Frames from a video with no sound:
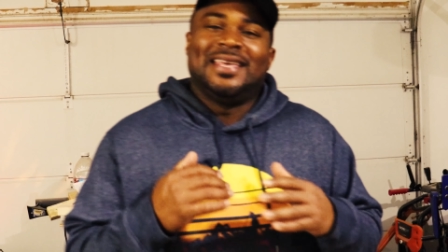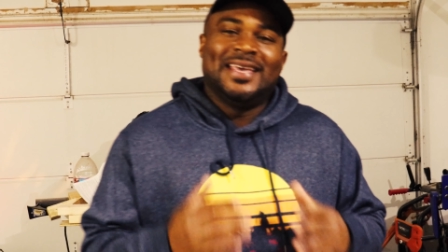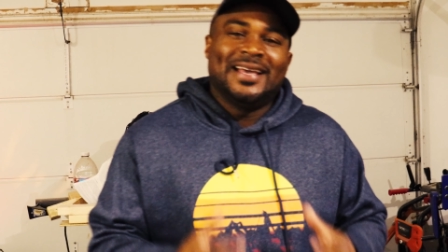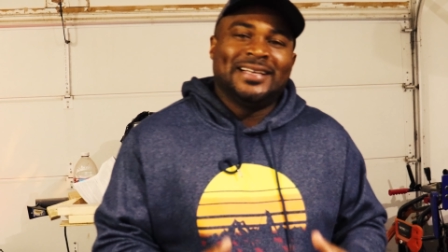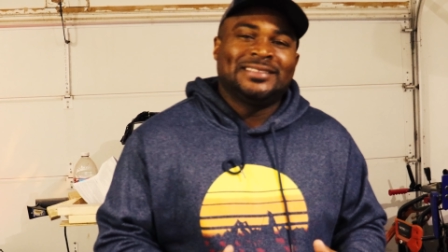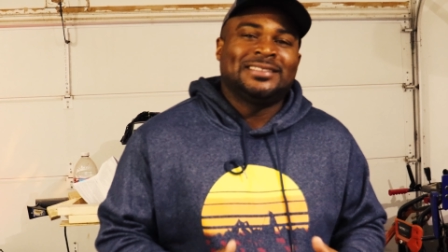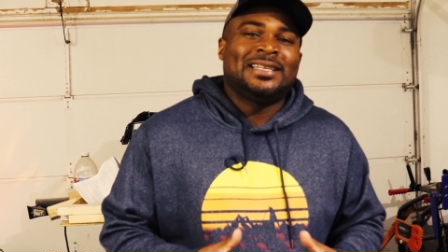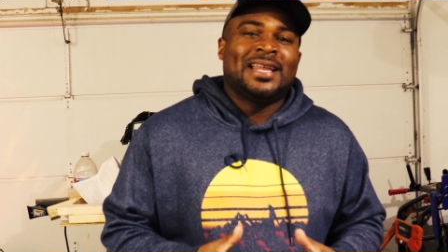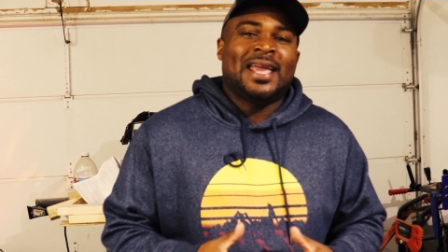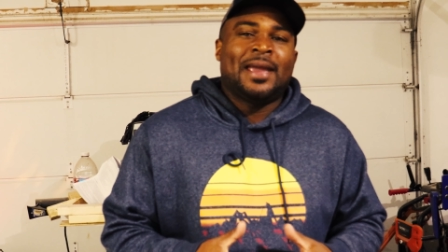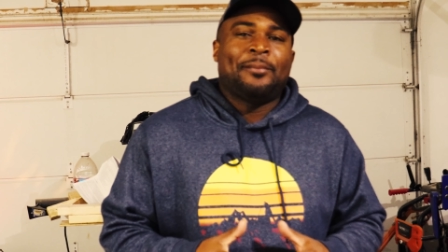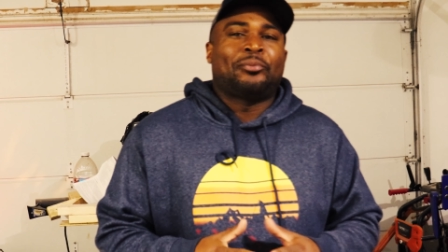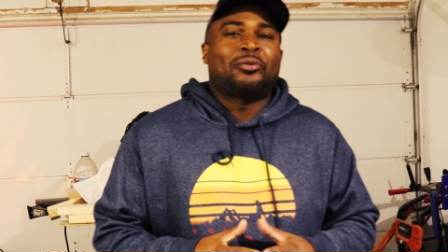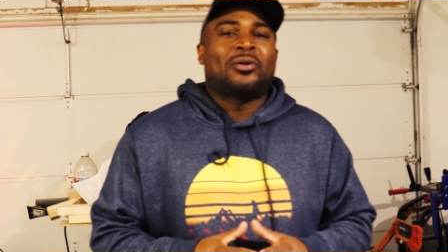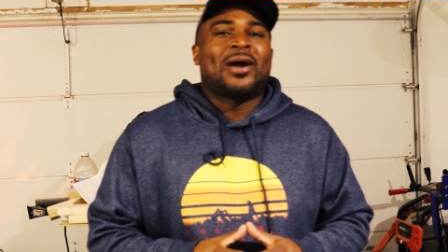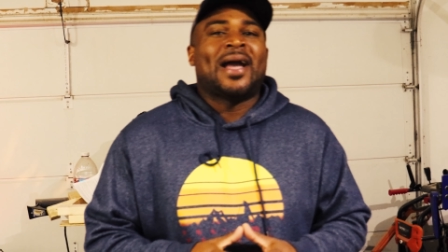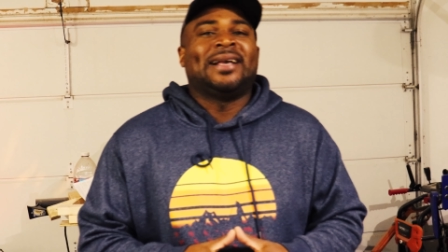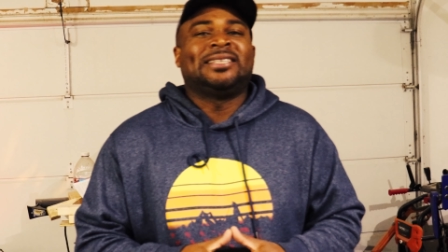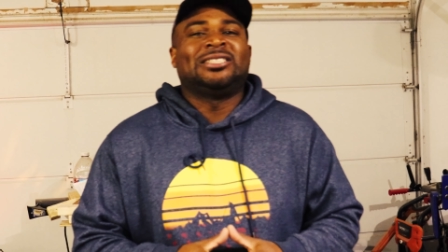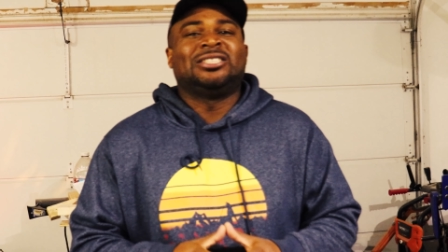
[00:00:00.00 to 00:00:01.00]
Yesterday
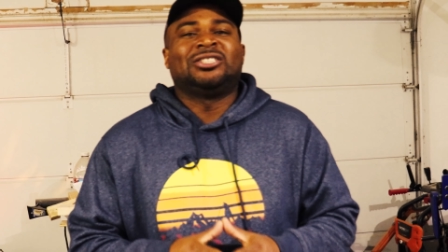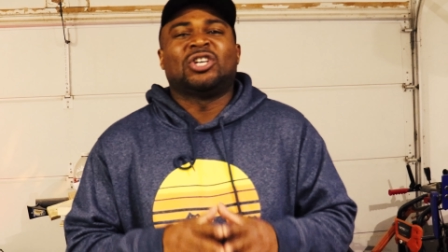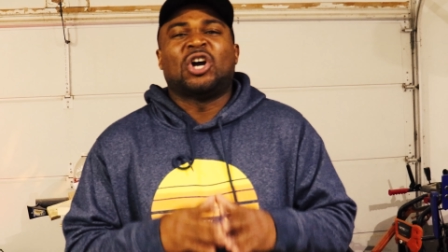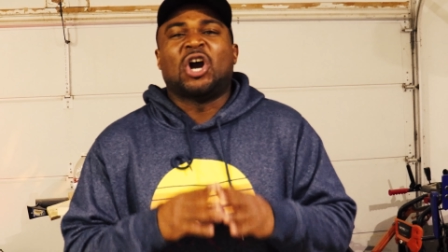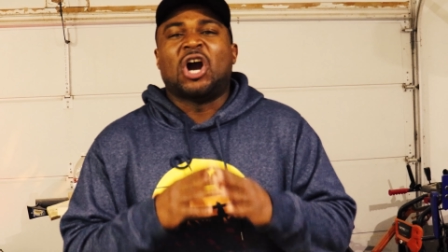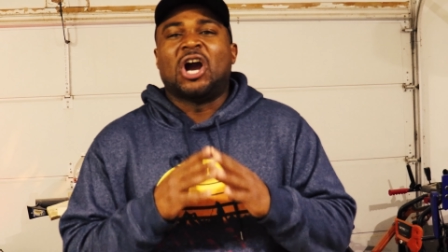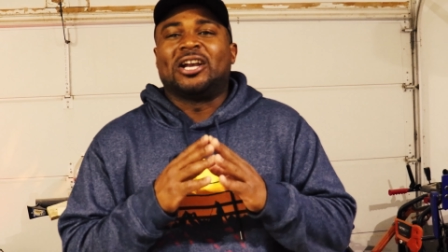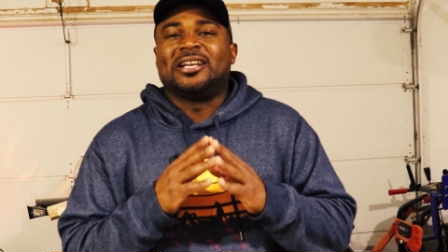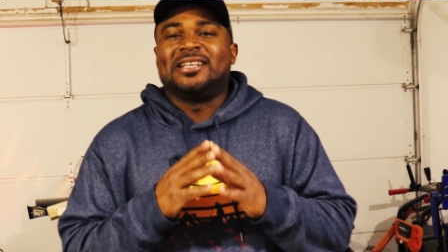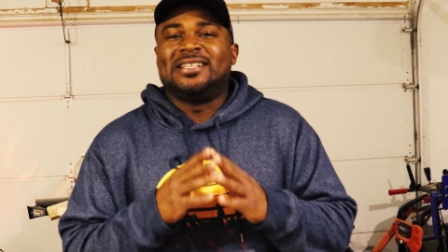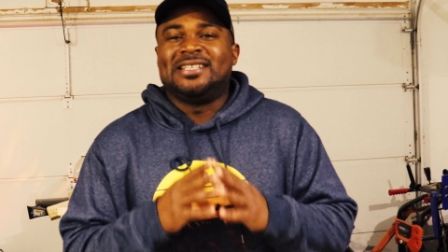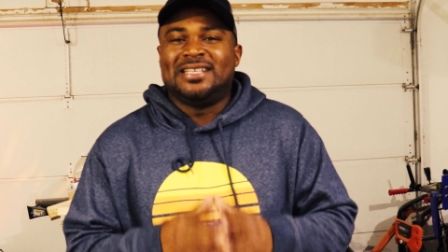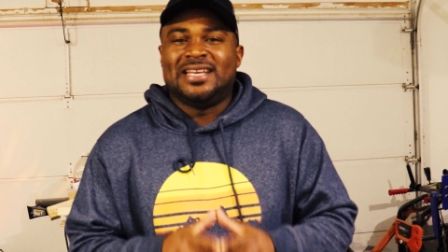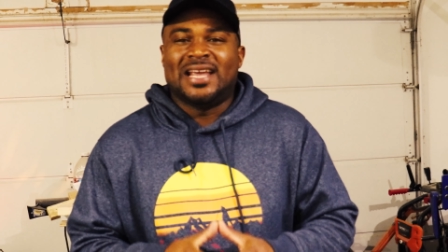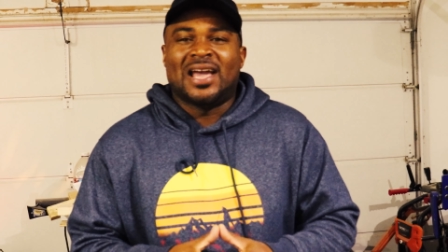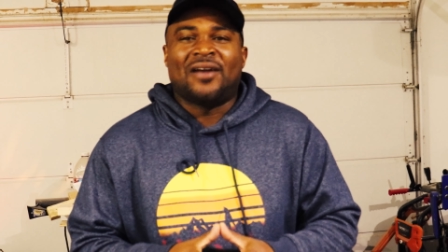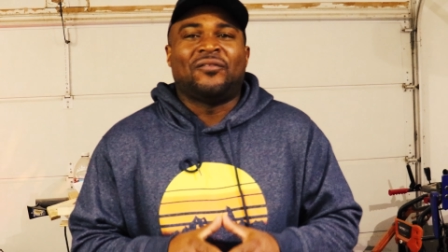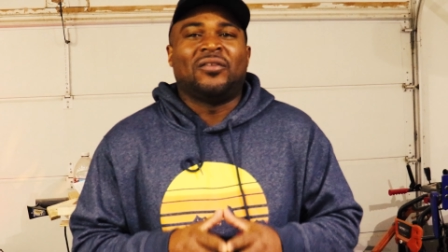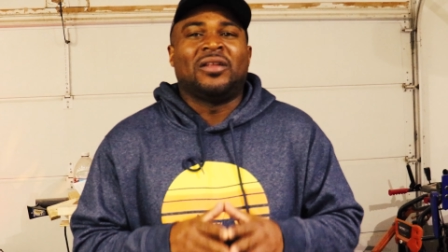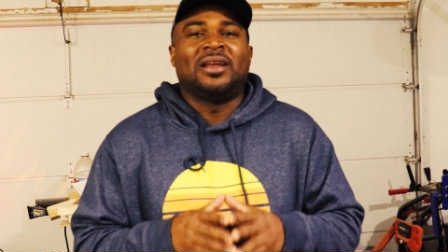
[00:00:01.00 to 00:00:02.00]
prices are
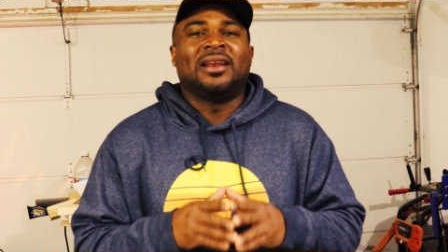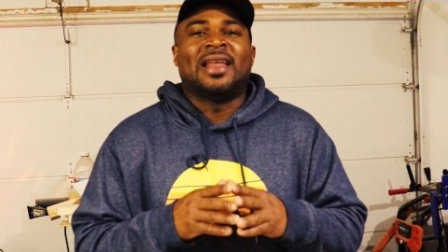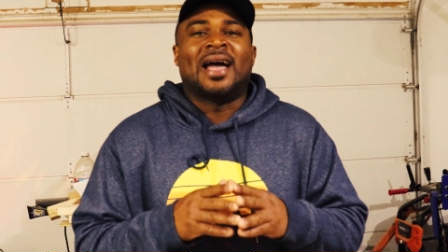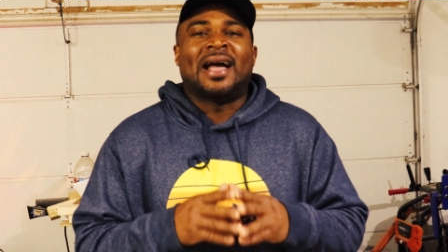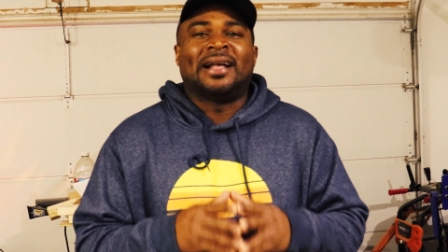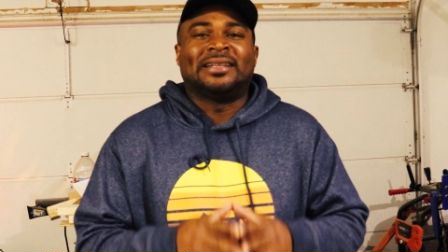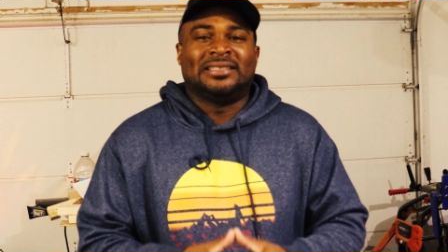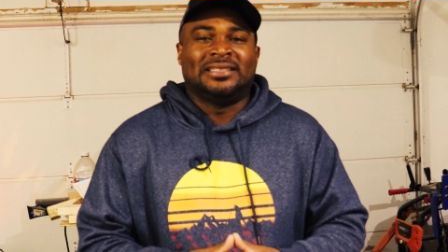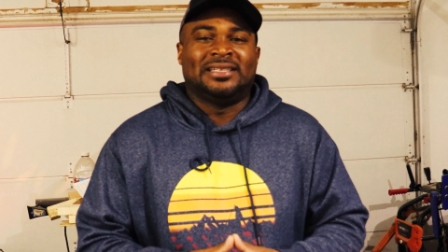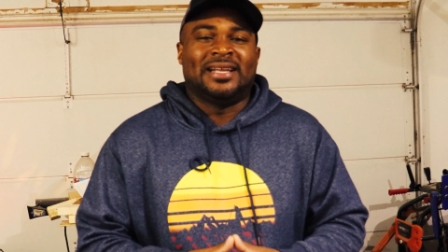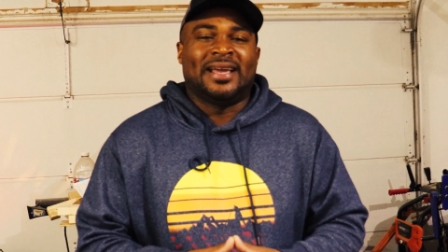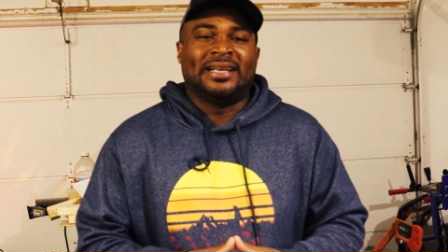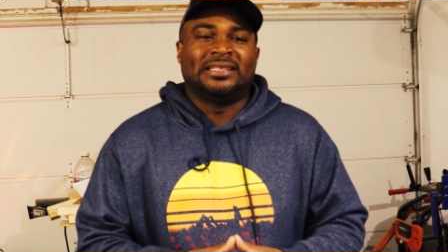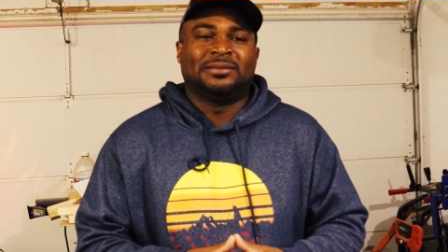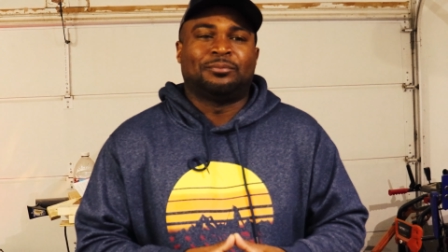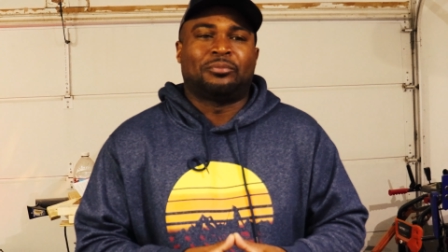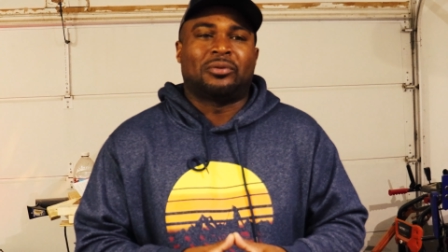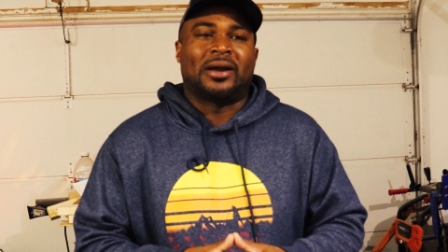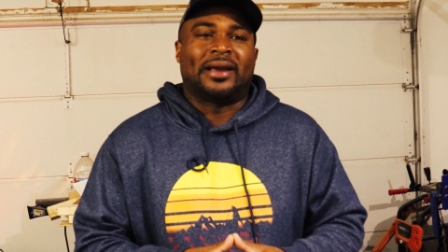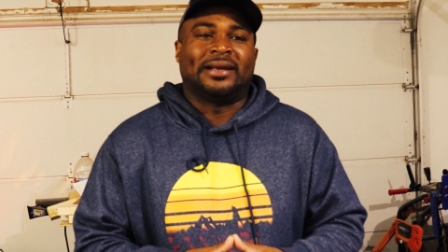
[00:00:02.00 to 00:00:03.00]
definitely not
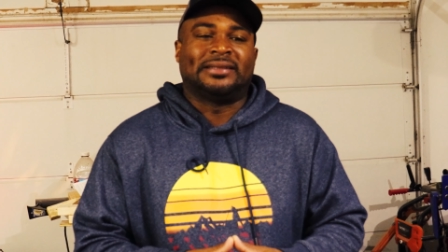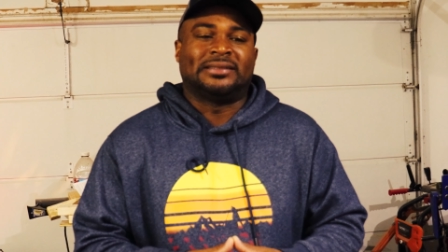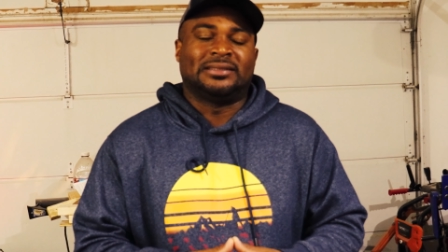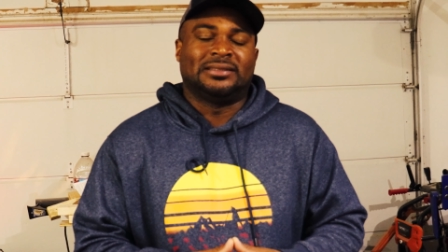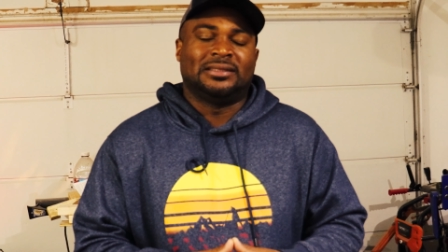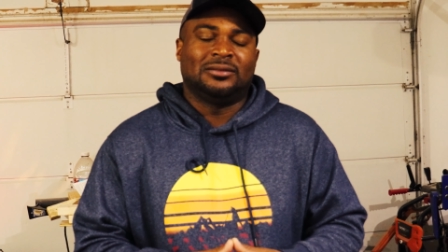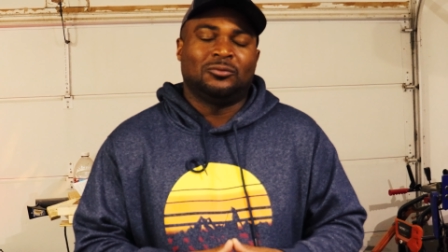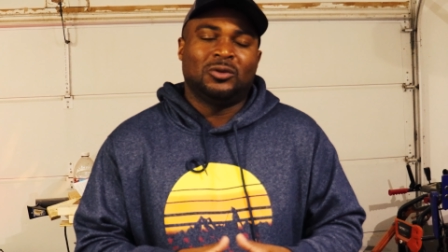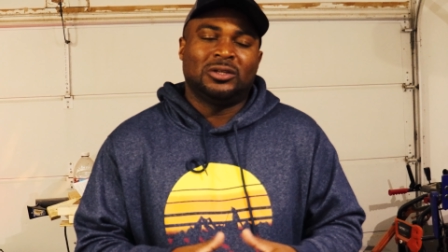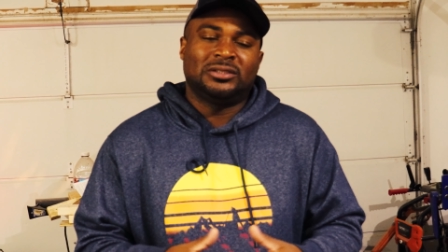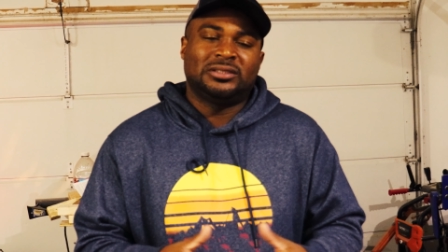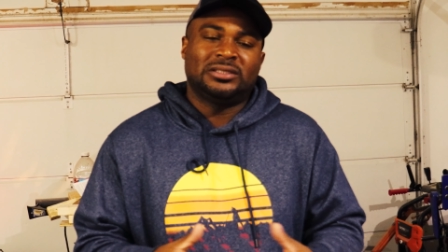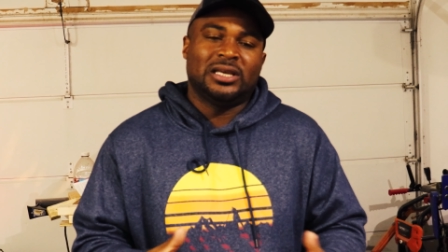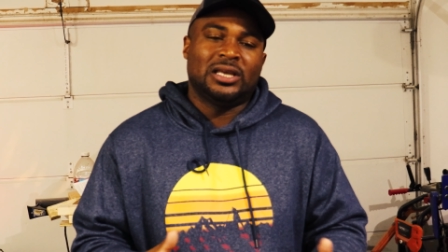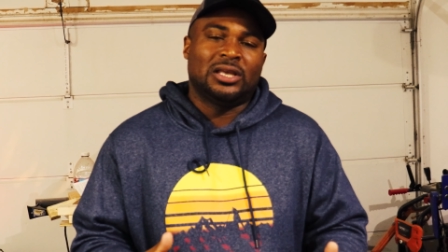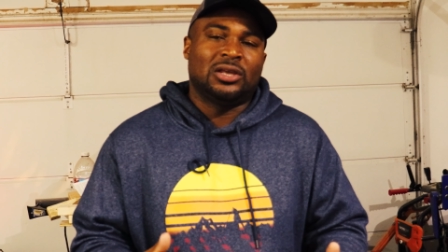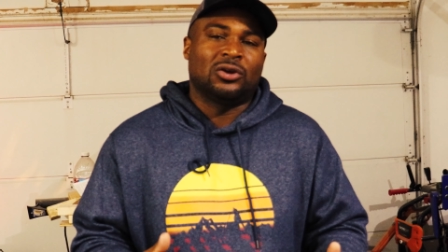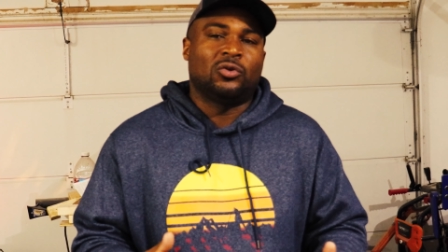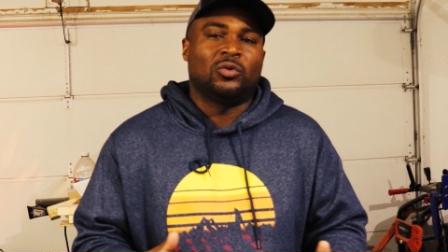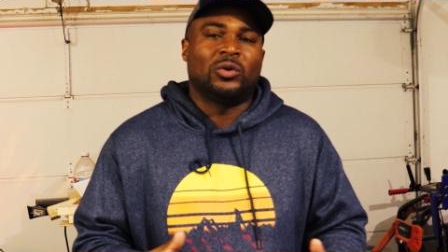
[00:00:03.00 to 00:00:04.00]
today's prices. I'm gonna
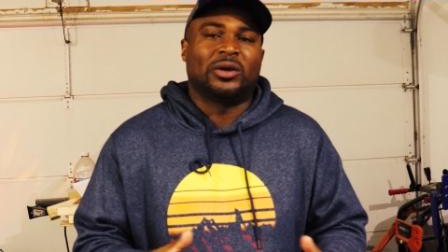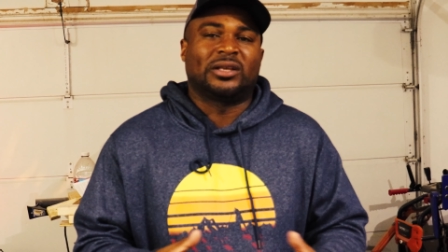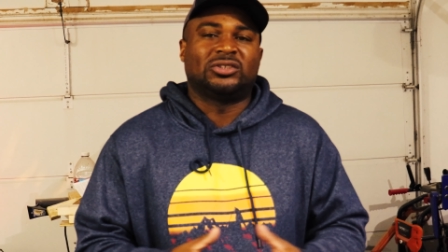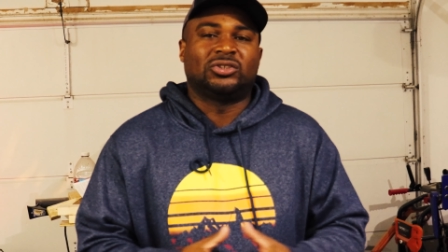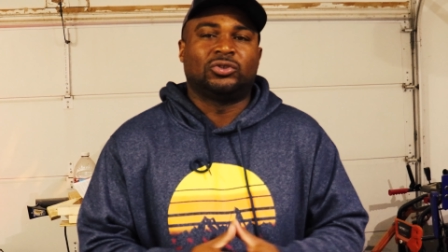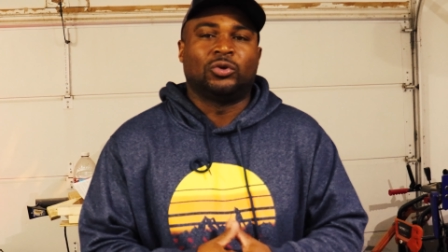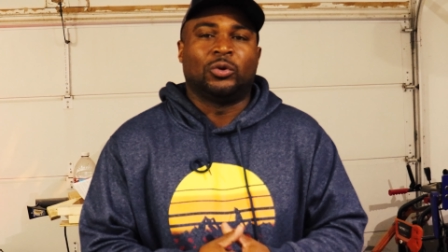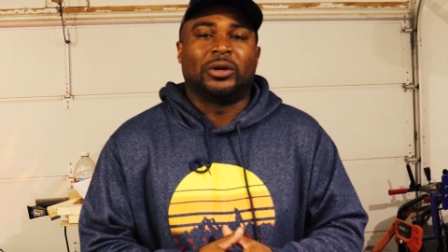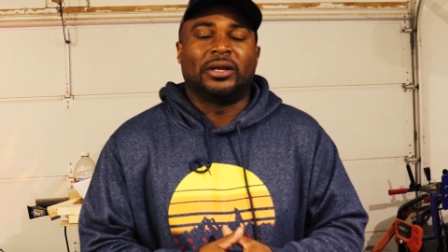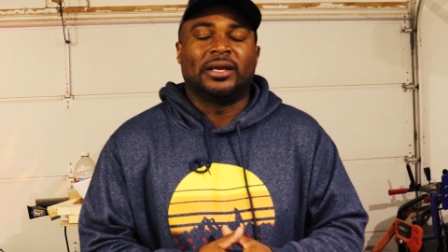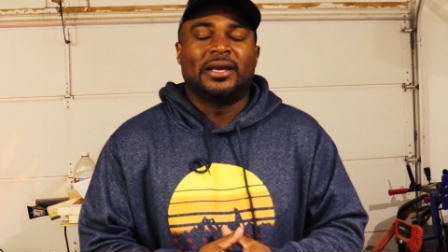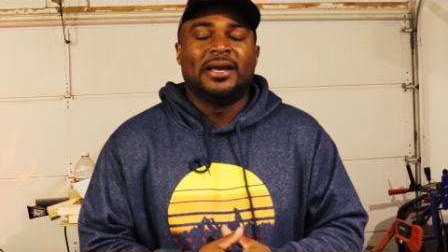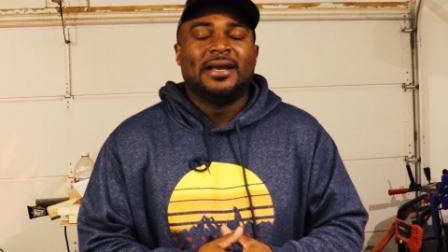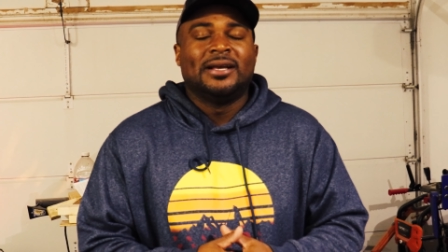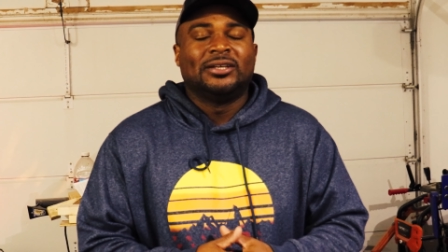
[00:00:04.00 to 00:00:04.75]
tell you a quick story.